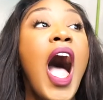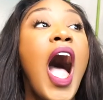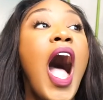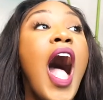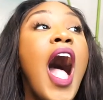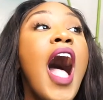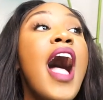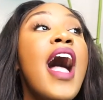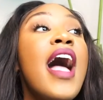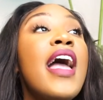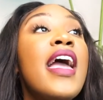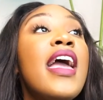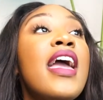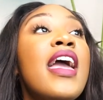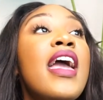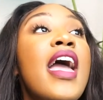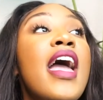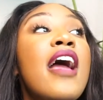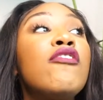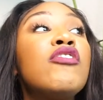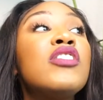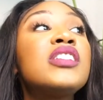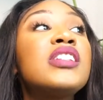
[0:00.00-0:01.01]
I,
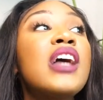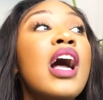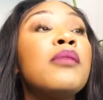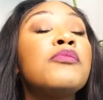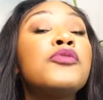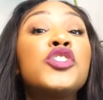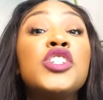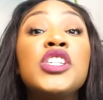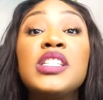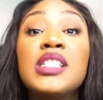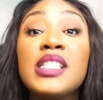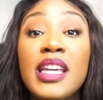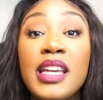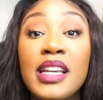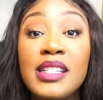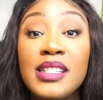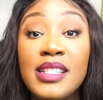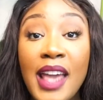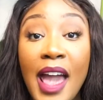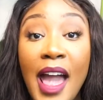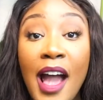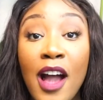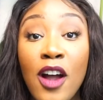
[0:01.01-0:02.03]
every time she's
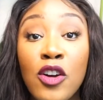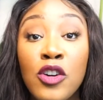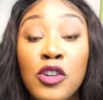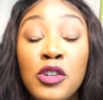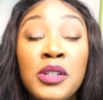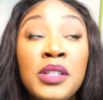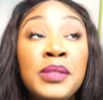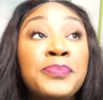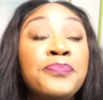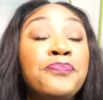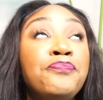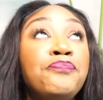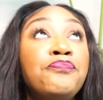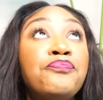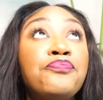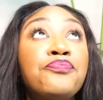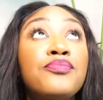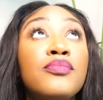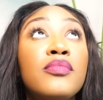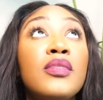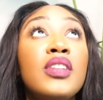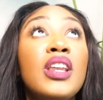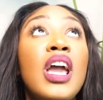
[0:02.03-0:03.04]
in town,
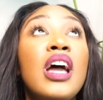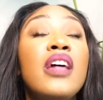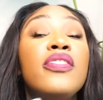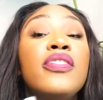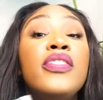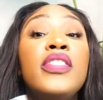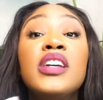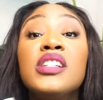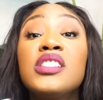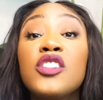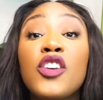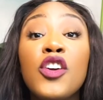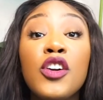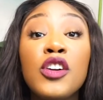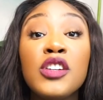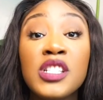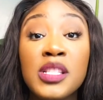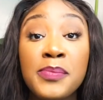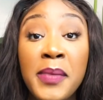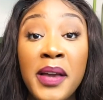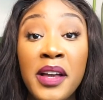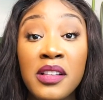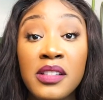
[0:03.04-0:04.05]
this girl
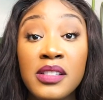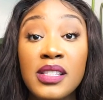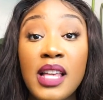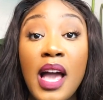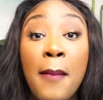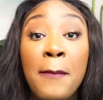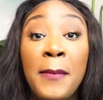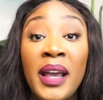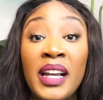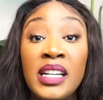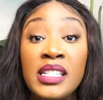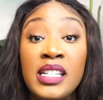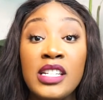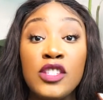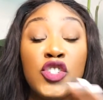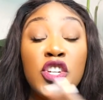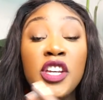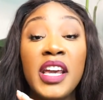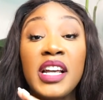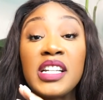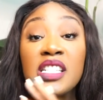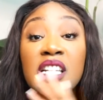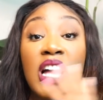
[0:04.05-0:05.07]
smells amazing.
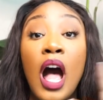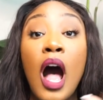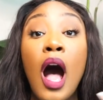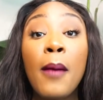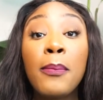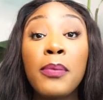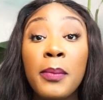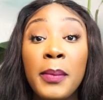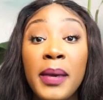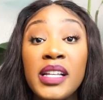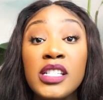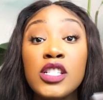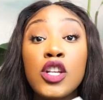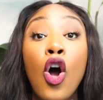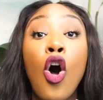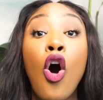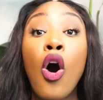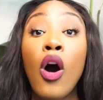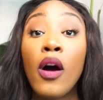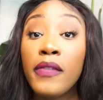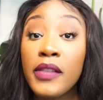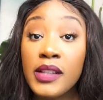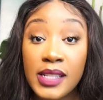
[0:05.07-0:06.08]
She gets compliments
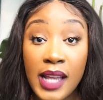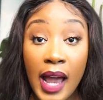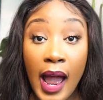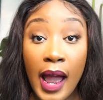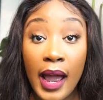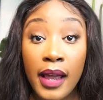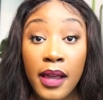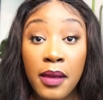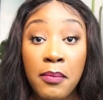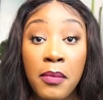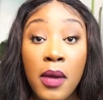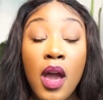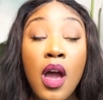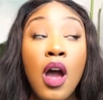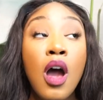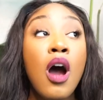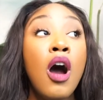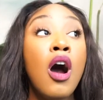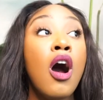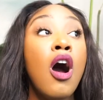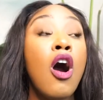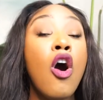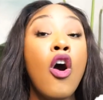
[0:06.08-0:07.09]
all the time
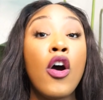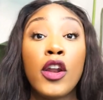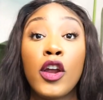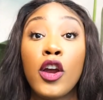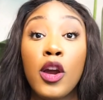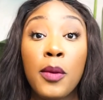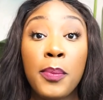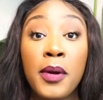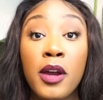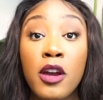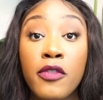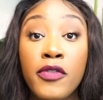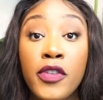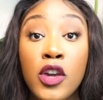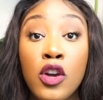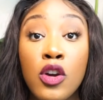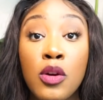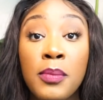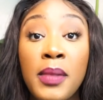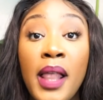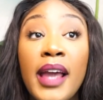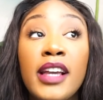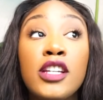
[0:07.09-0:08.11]
on her
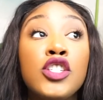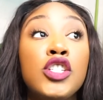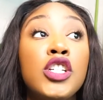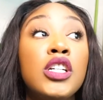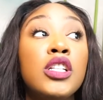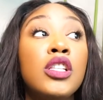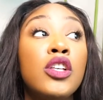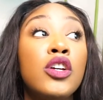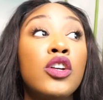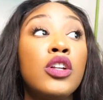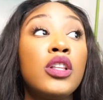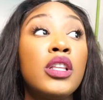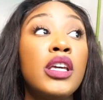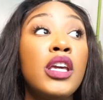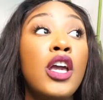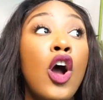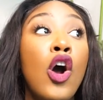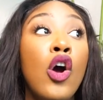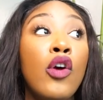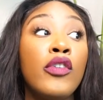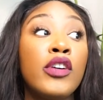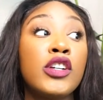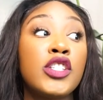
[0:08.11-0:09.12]
perfume. Like she
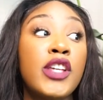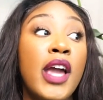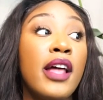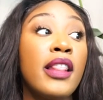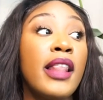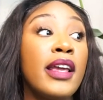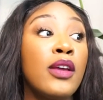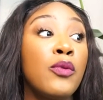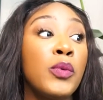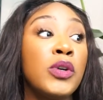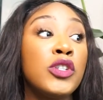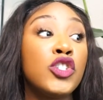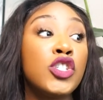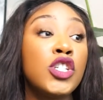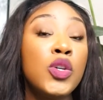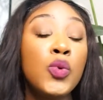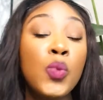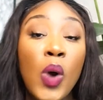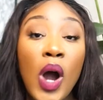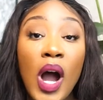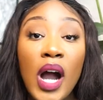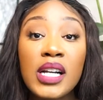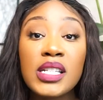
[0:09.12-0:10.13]
literally overshot, like when she
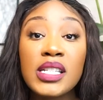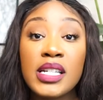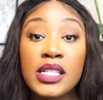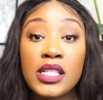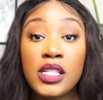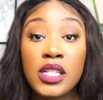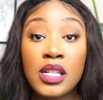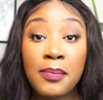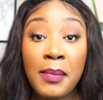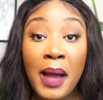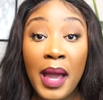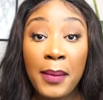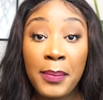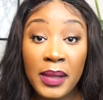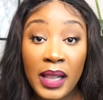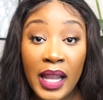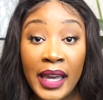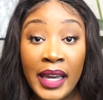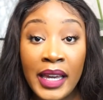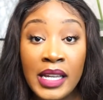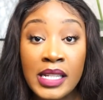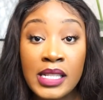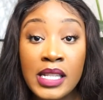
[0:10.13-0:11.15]
walks into my
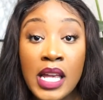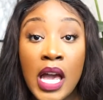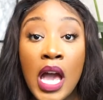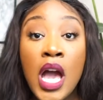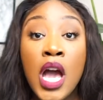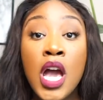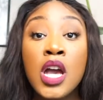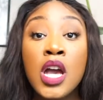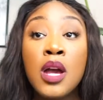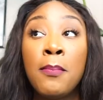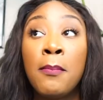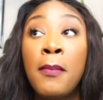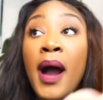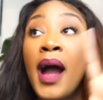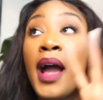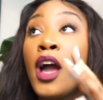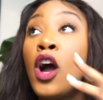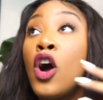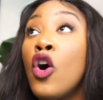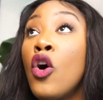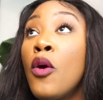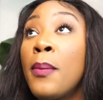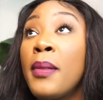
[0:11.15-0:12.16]
place, my
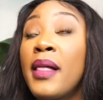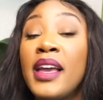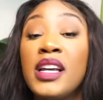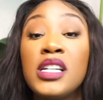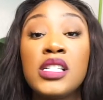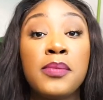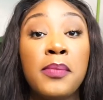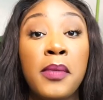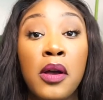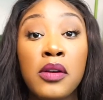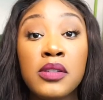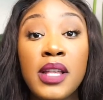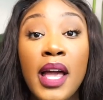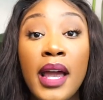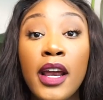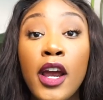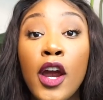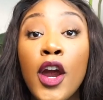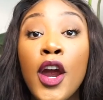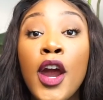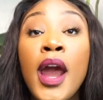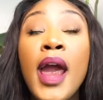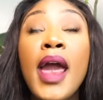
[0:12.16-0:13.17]
whole place smells like
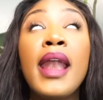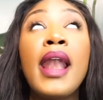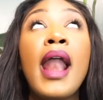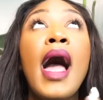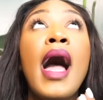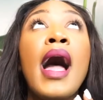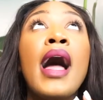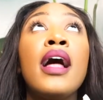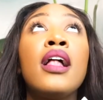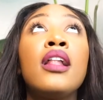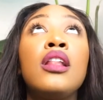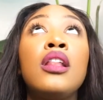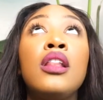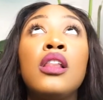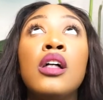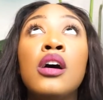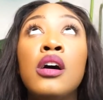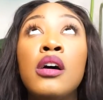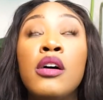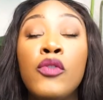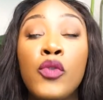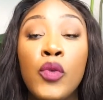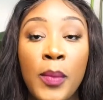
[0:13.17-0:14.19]
her and I
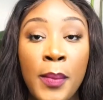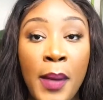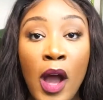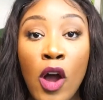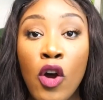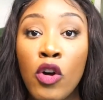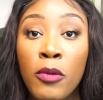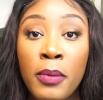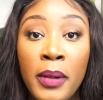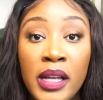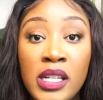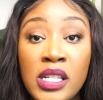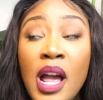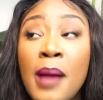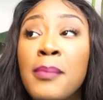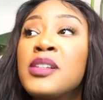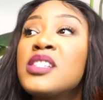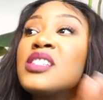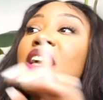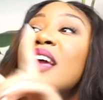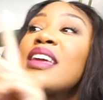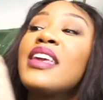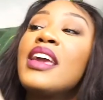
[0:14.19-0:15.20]
love when my whole place, I'm
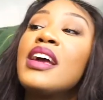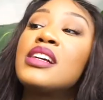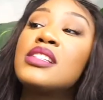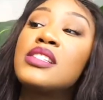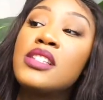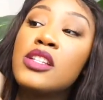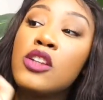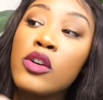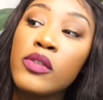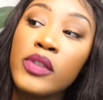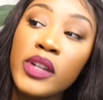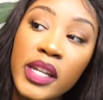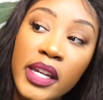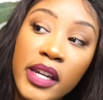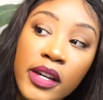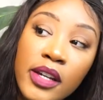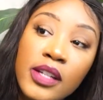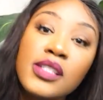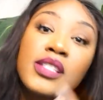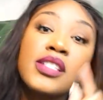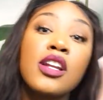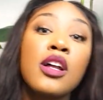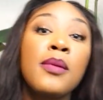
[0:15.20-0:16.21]
just like, yeah, sit over
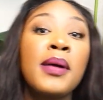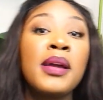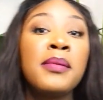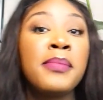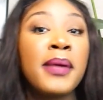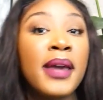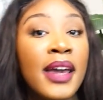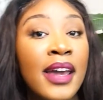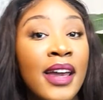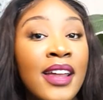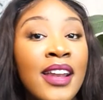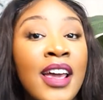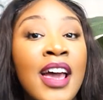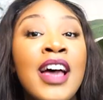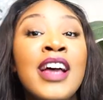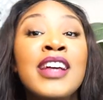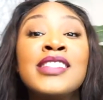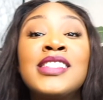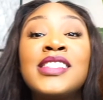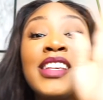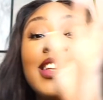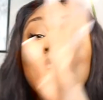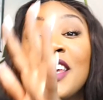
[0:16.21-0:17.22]
here, sit on my bed,
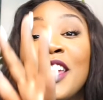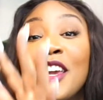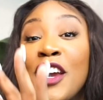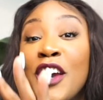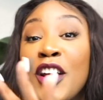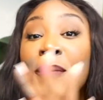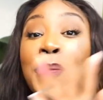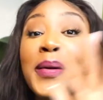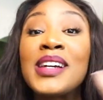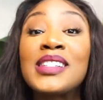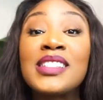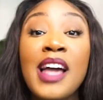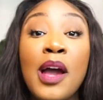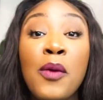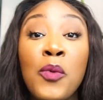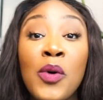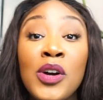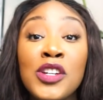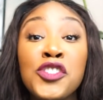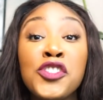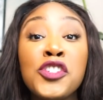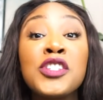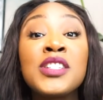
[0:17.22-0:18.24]
sit here because I
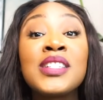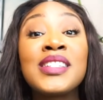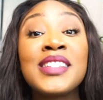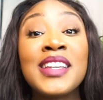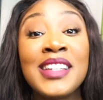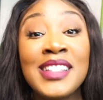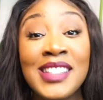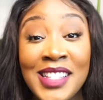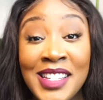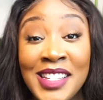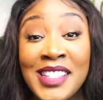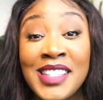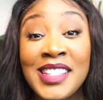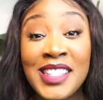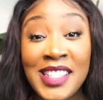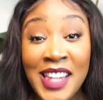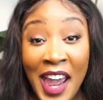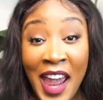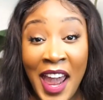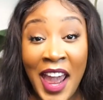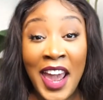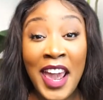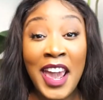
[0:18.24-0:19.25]
want your scent to
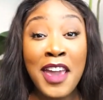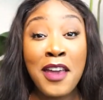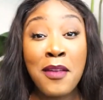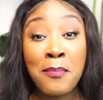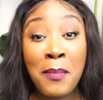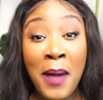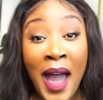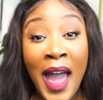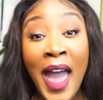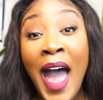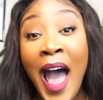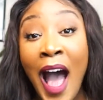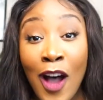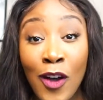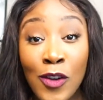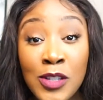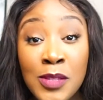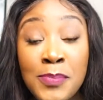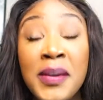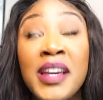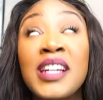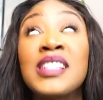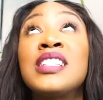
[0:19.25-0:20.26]
stay in my
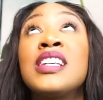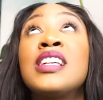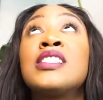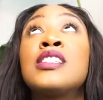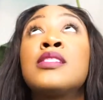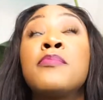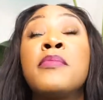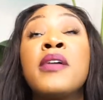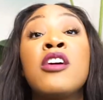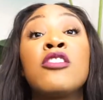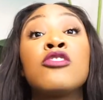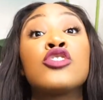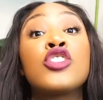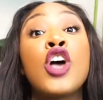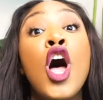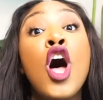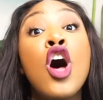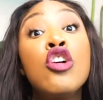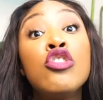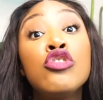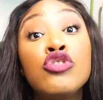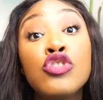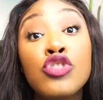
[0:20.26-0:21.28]
house because it smells
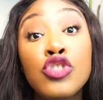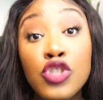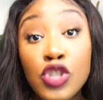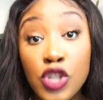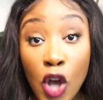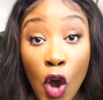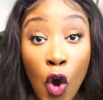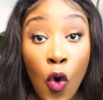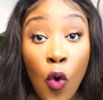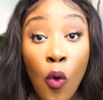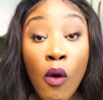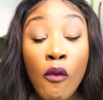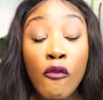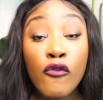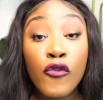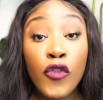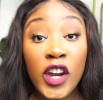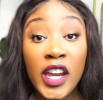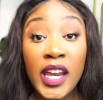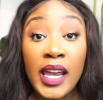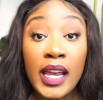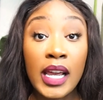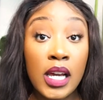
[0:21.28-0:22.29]
so
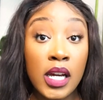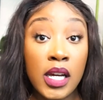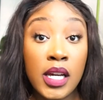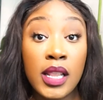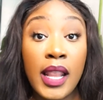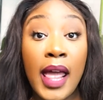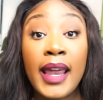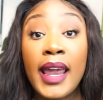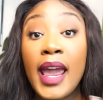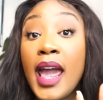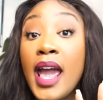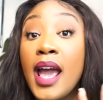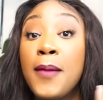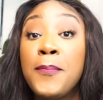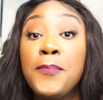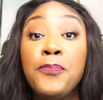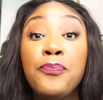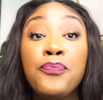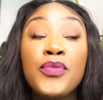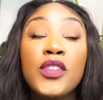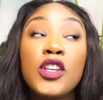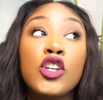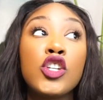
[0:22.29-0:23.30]
freaking good. Like
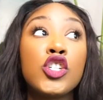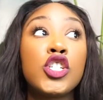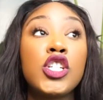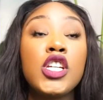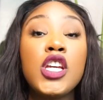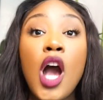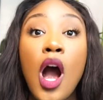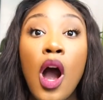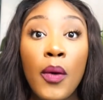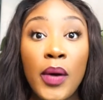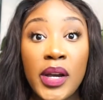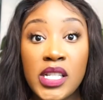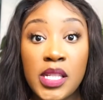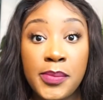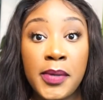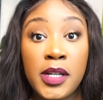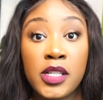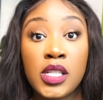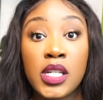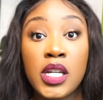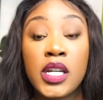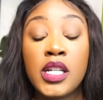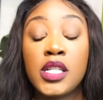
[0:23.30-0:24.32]
she always
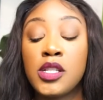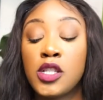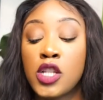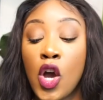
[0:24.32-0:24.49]
smells good.